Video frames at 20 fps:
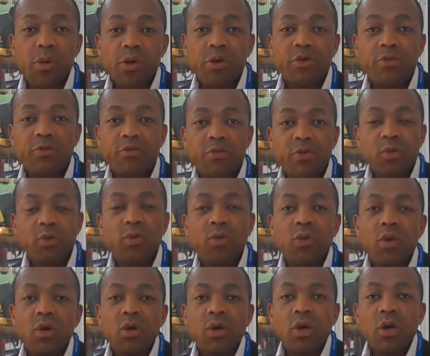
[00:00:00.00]
point of view,
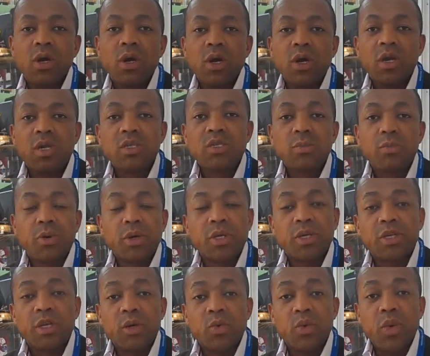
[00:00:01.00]
it is
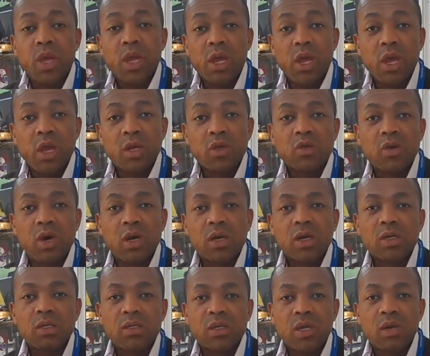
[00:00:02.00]
important that we're here to
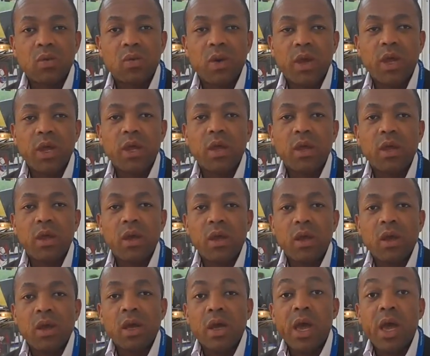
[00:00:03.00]
understand where
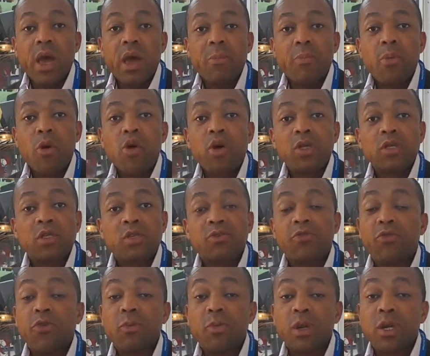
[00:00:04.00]
policy
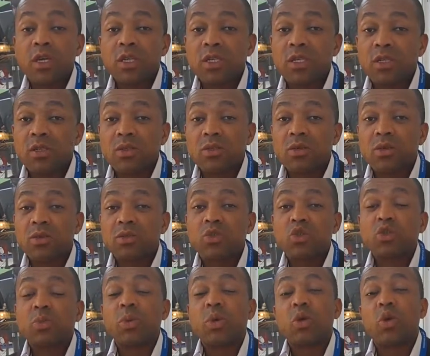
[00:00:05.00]
formulation is going
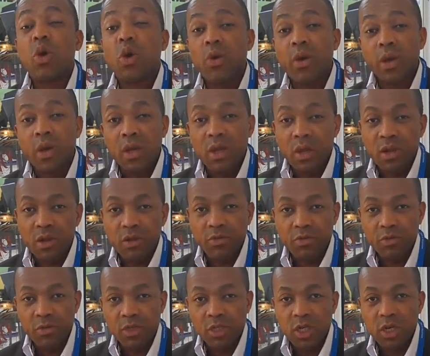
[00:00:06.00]
to be going in the
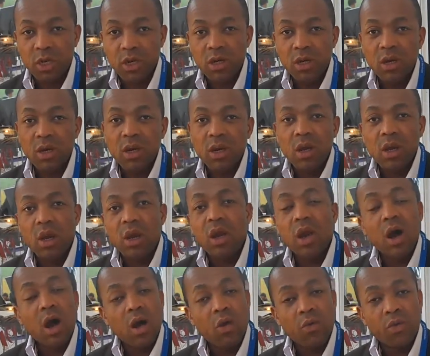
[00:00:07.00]
future and
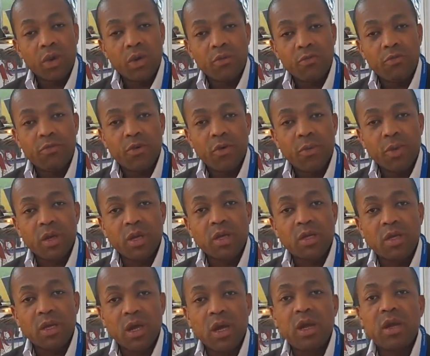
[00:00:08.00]
how we inform
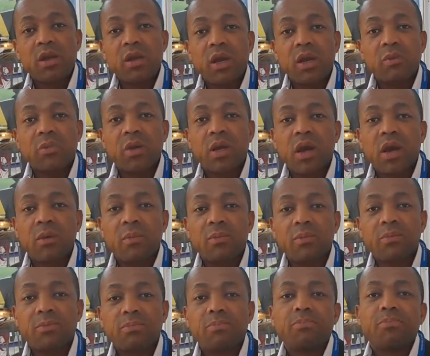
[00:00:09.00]
it and become
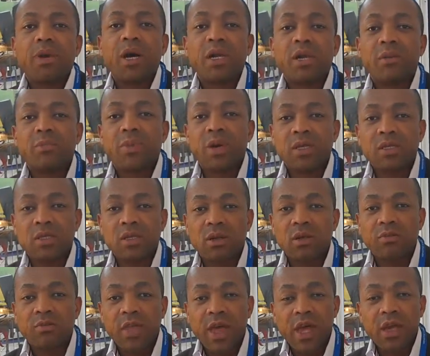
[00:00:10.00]
part and parcel
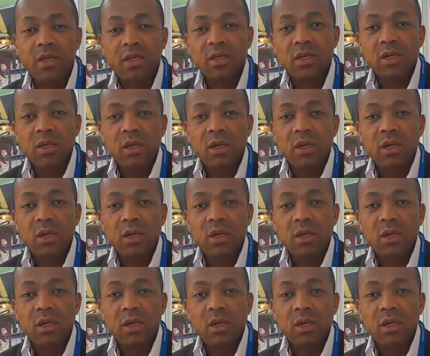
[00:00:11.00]
of that.